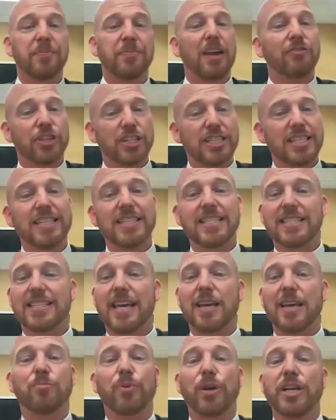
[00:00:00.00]
Ever since
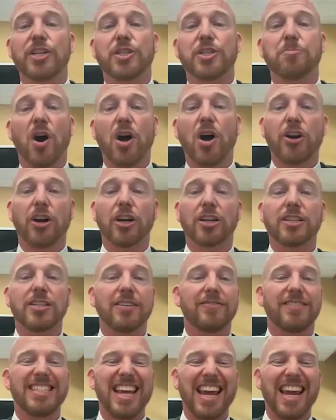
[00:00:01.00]
then, British monarchs
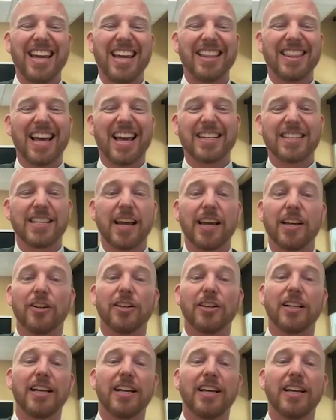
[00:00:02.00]
have taken that
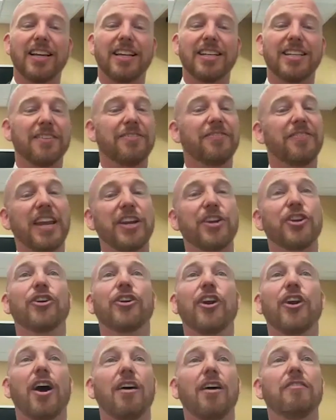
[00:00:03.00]
title,
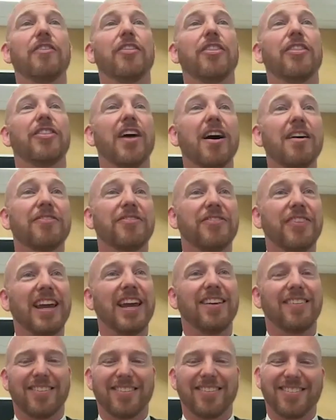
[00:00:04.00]
defender of the
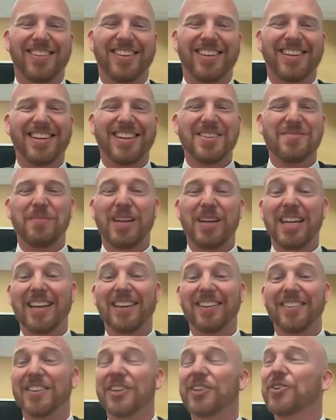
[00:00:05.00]
faith,
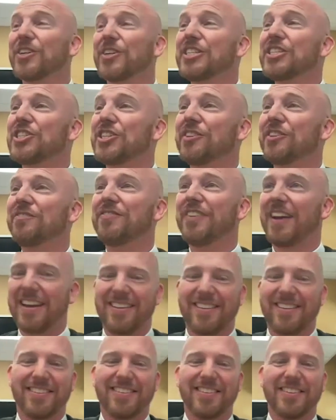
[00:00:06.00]
meaning the Christian
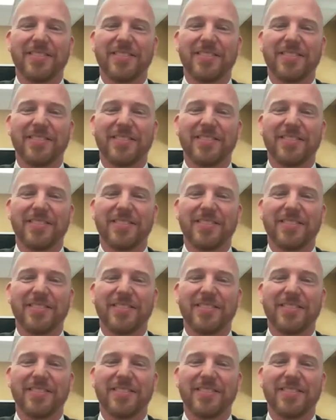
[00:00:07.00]
faith.